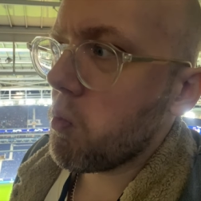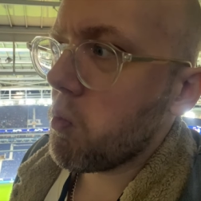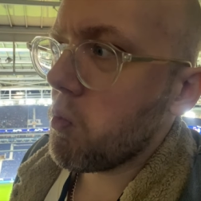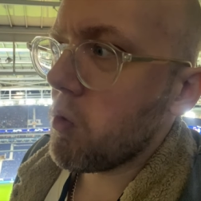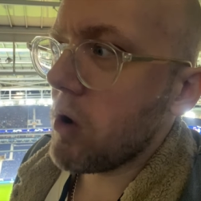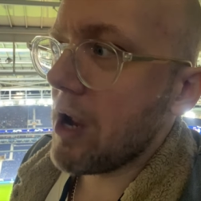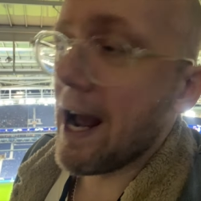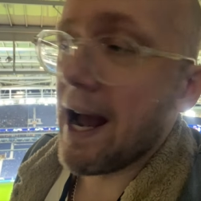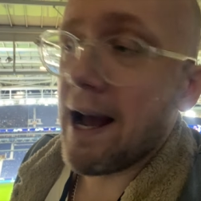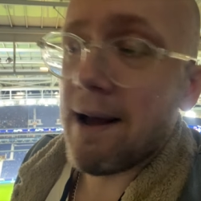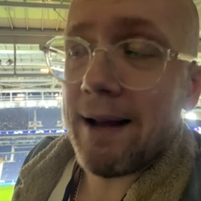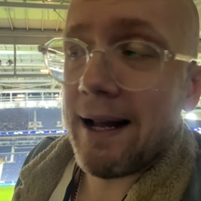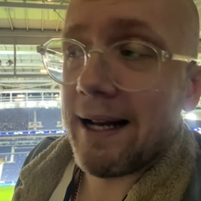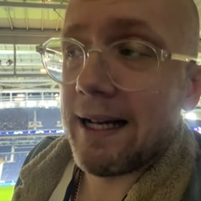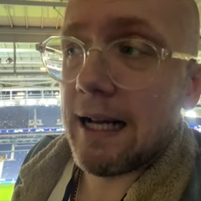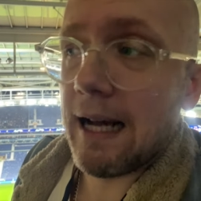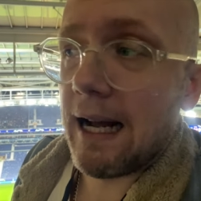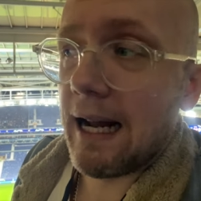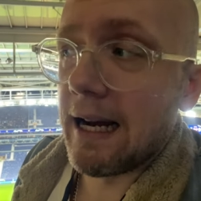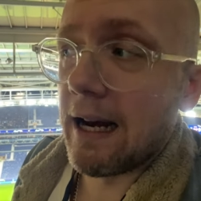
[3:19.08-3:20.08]
Yeah,
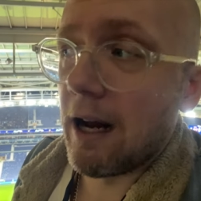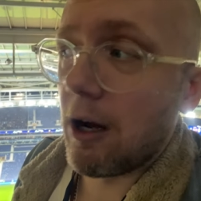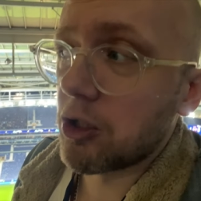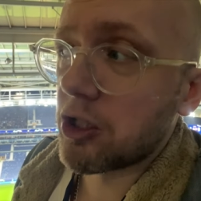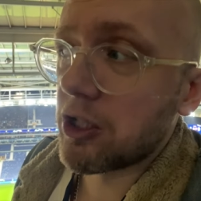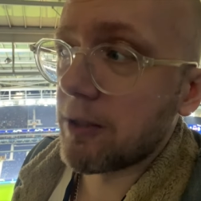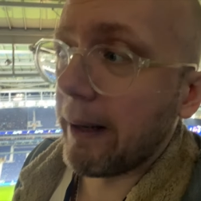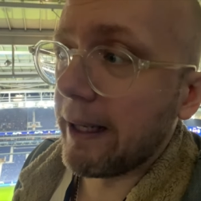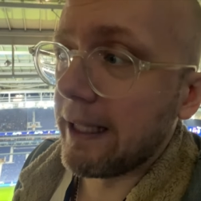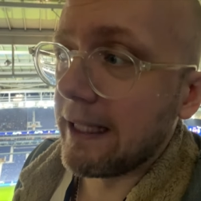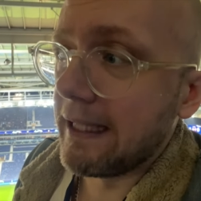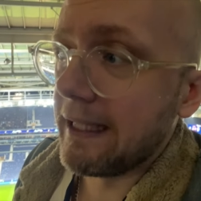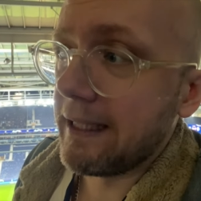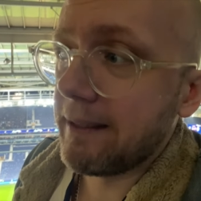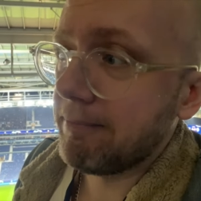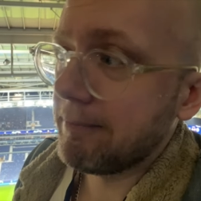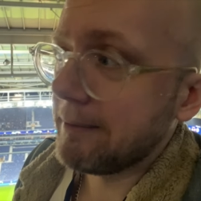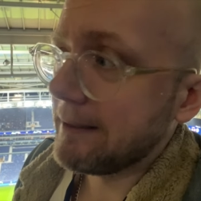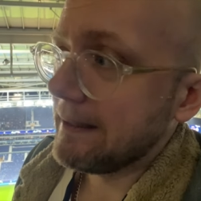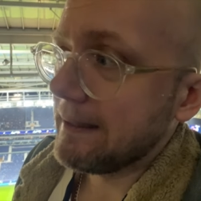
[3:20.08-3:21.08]
and ultimately,
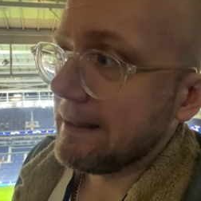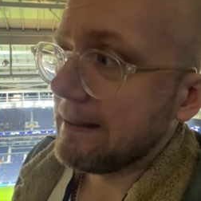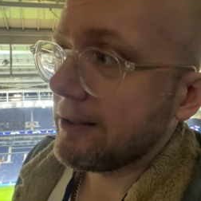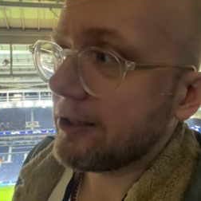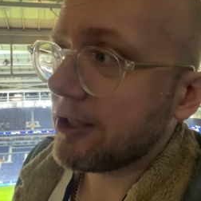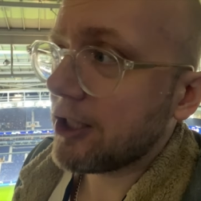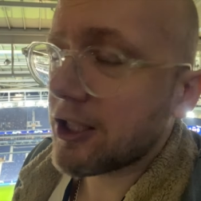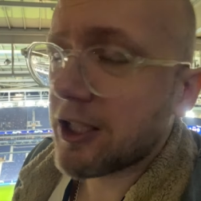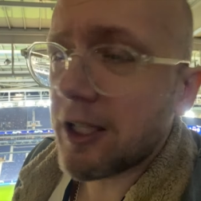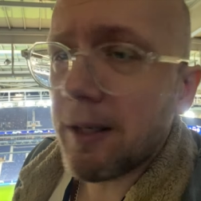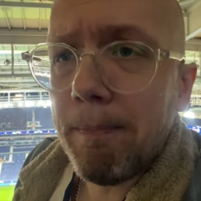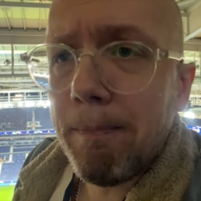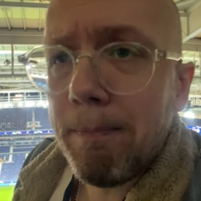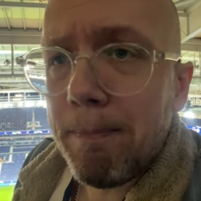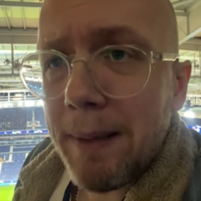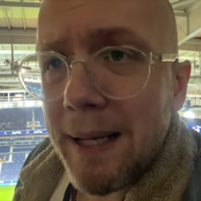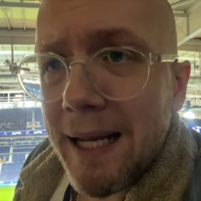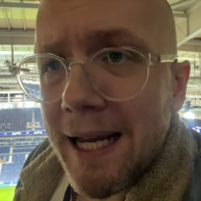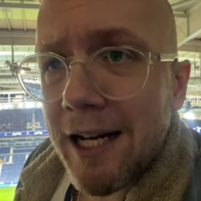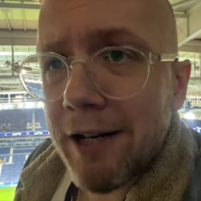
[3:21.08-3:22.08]
just a
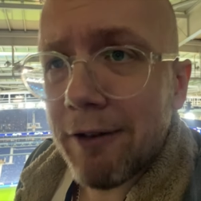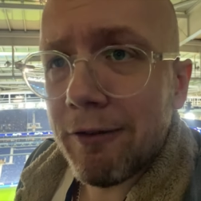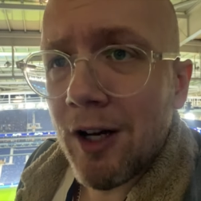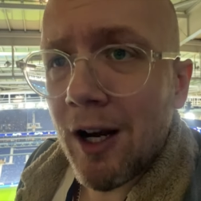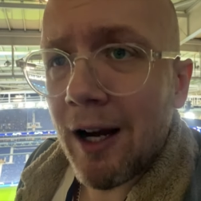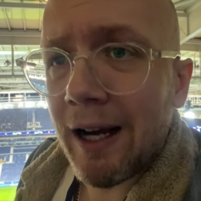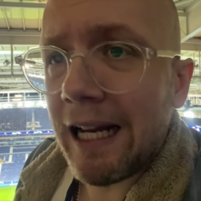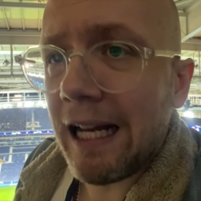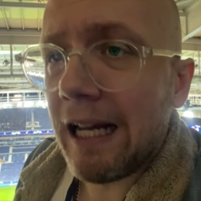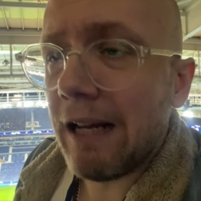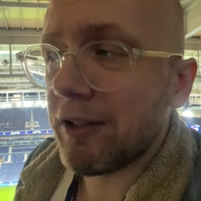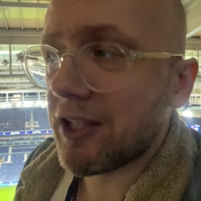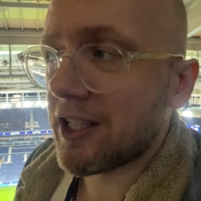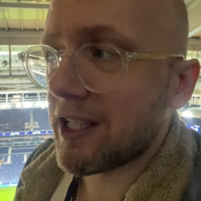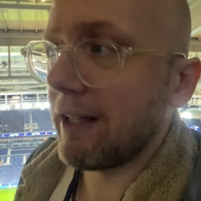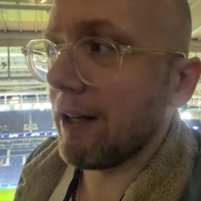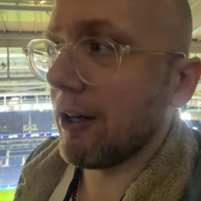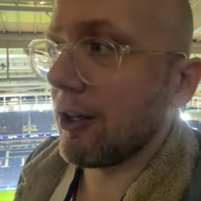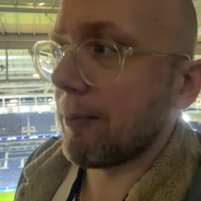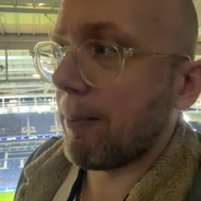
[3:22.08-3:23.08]
bit of
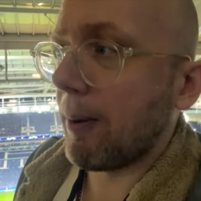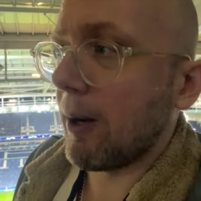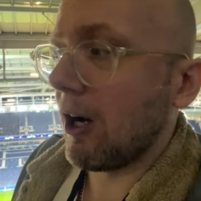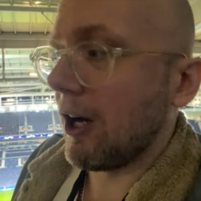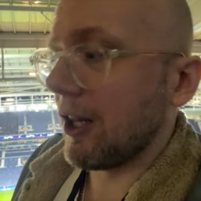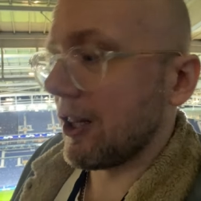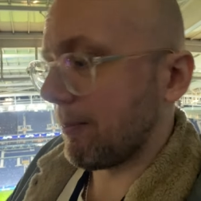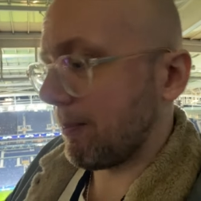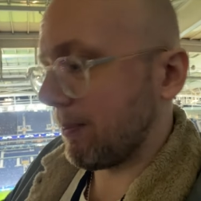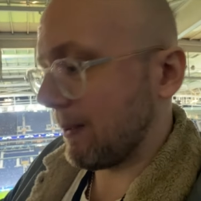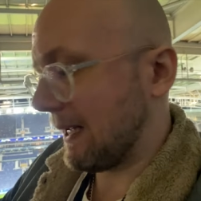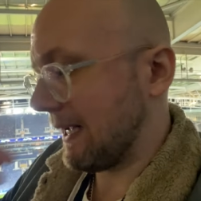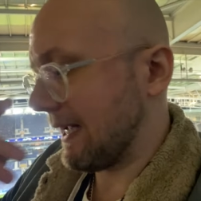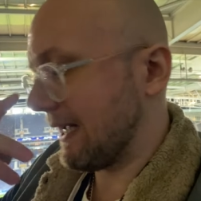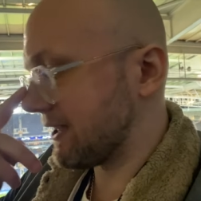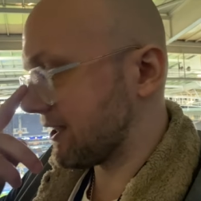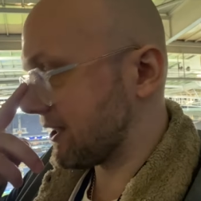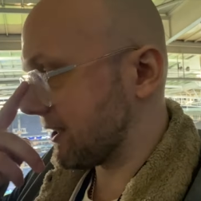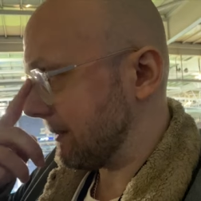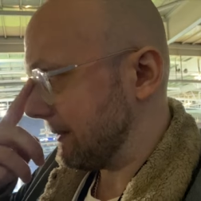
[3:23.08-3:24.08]
naivety on the part of the
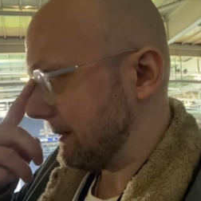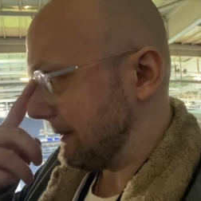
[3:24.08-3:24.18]
players